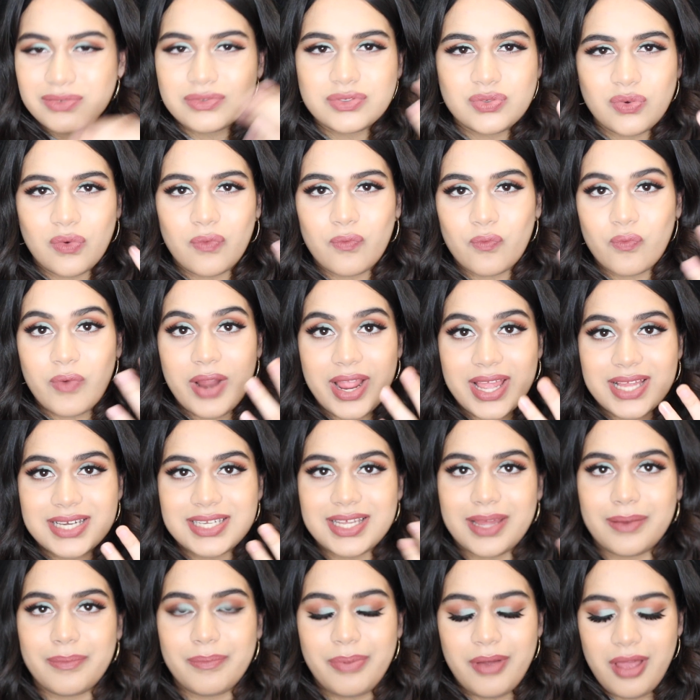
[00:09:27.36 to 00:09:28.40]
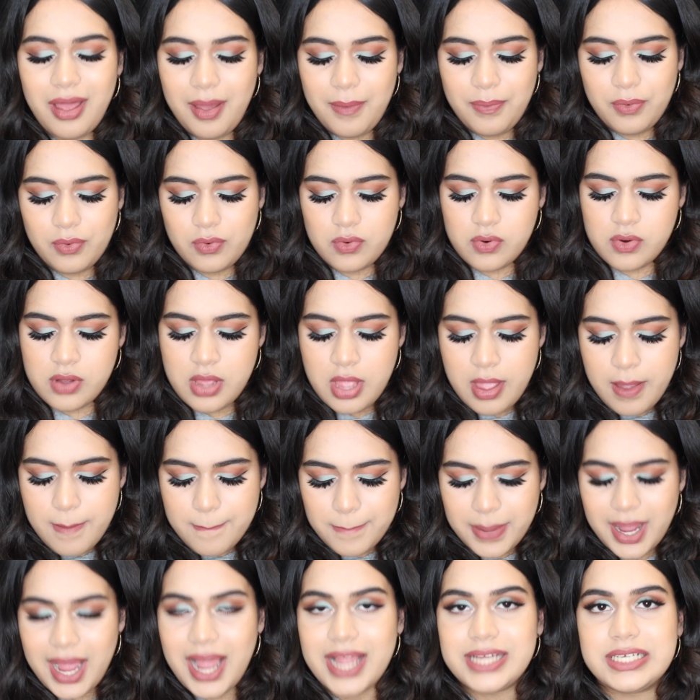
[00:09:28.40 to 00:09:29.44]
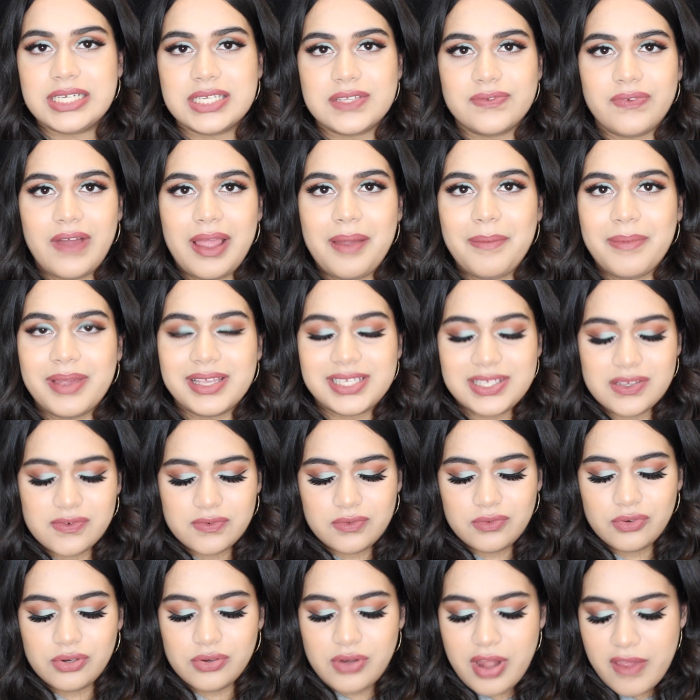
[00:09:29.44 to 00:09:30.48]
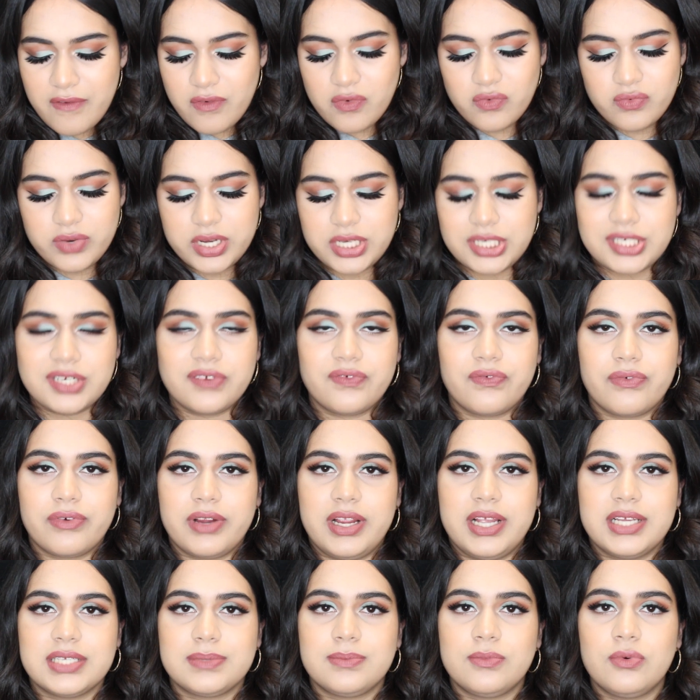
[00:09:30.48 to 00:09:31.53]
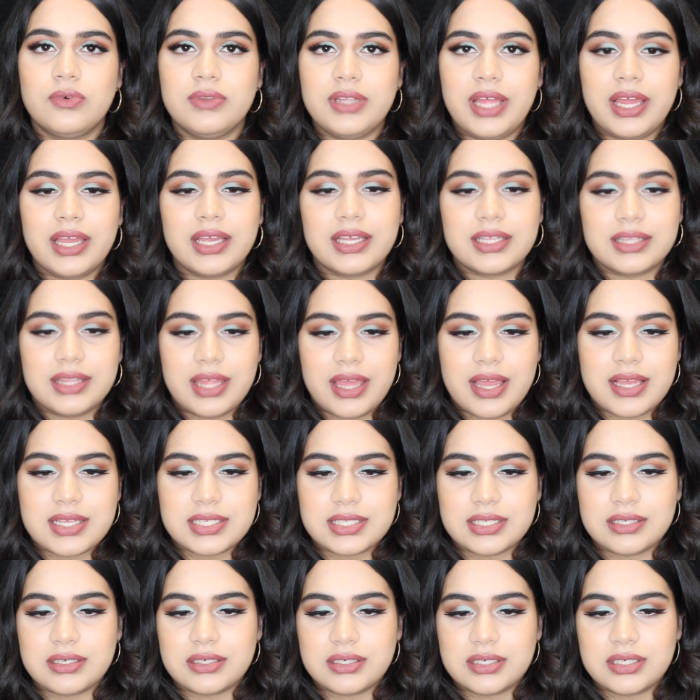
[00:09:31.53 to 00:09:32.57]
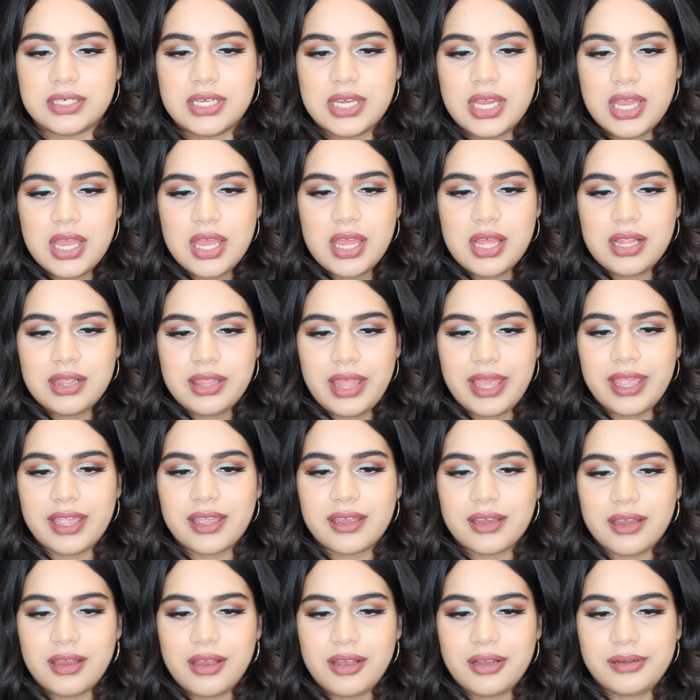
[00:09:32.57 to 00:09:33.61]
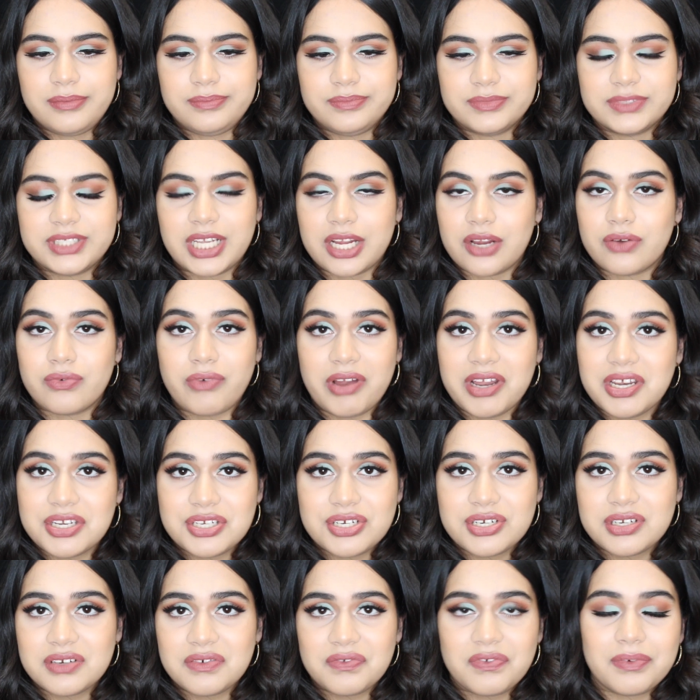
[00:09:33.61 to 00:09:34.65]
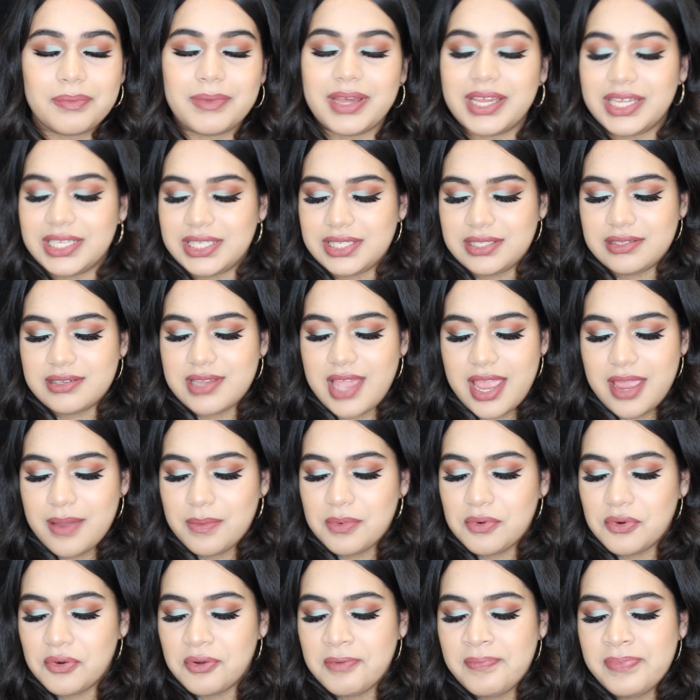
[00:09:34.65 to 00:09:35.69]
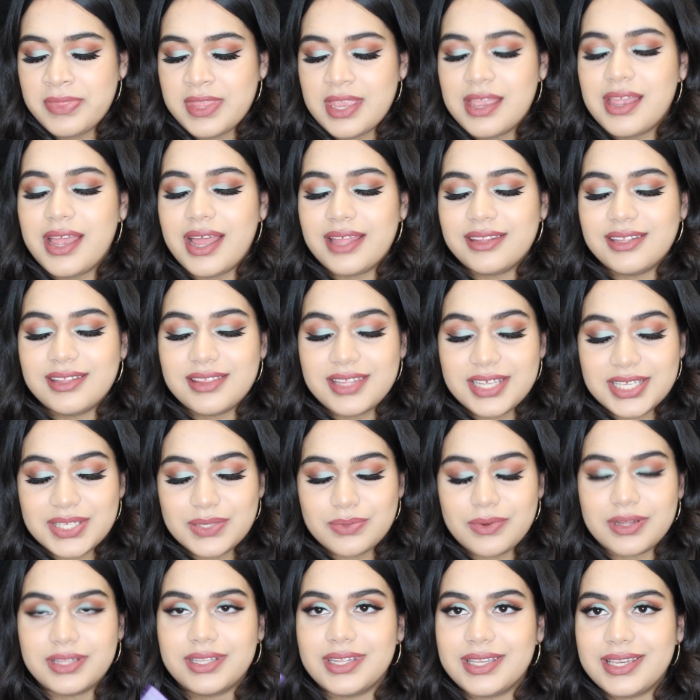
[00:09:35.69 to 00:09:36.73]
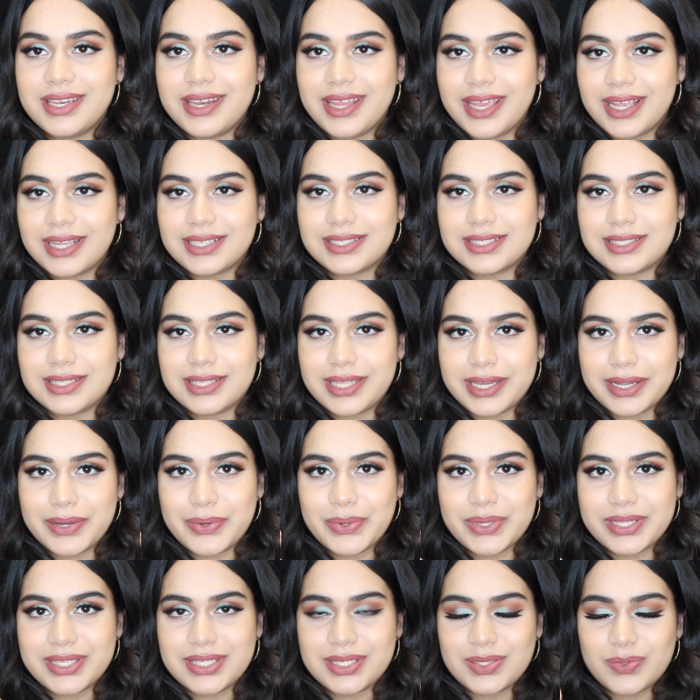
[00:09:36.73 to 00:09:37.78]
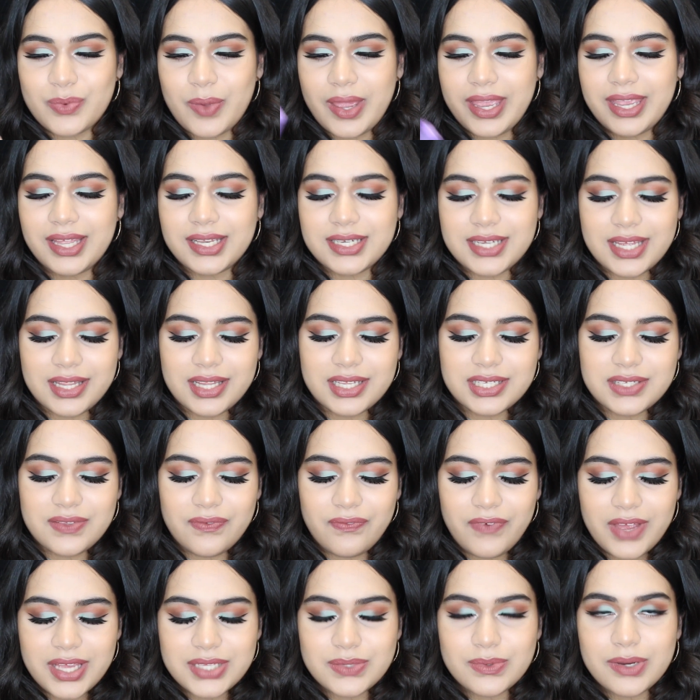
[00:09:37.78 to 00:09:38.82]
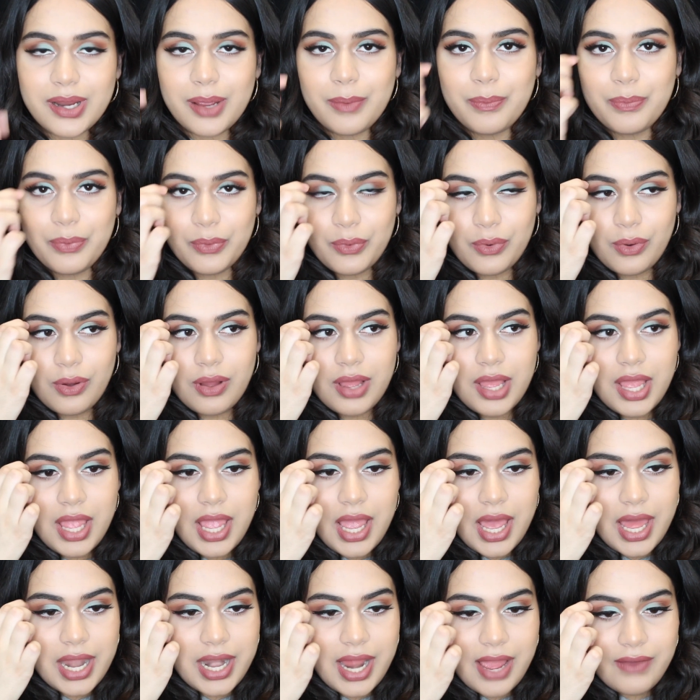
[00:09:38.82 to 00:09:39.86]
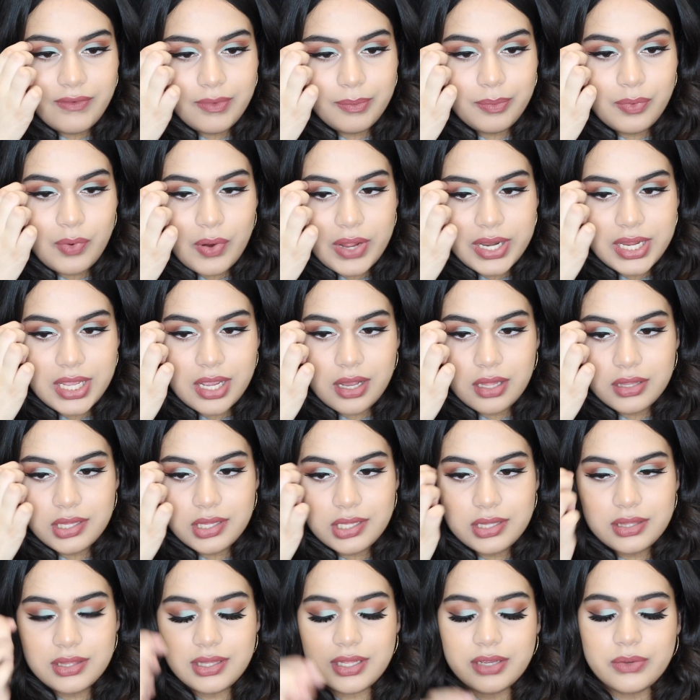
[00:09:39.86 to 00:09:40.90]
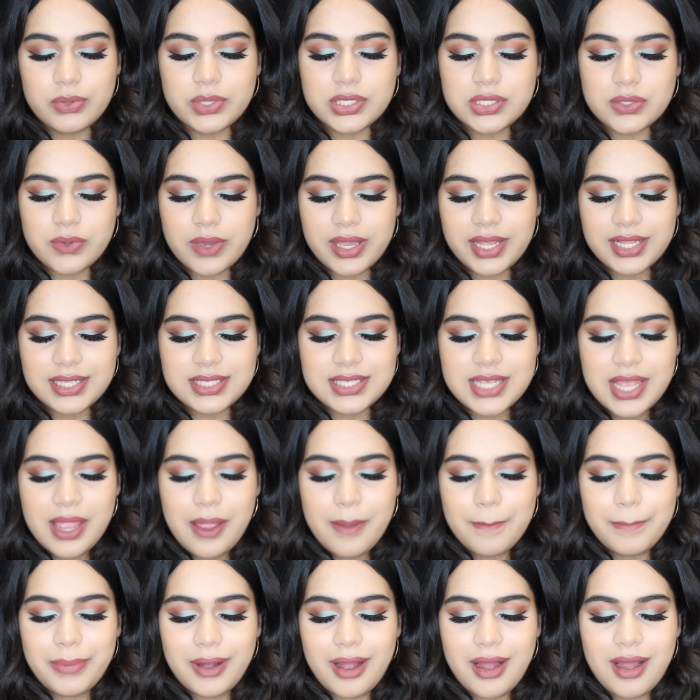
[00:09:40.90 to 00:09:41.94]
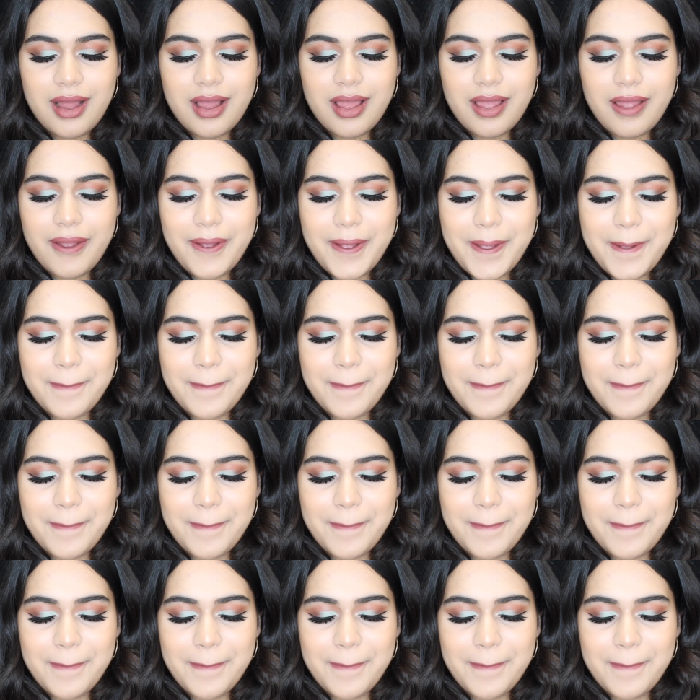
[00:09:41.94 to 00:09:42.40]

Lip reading: sort of red and purple, but I just find myself never reaching for it. It's more like there as a decoration for my table. And then this one, the NYX Liquid Suede, and this is the first one I bought, and I haven't bought any other liquid suedes, but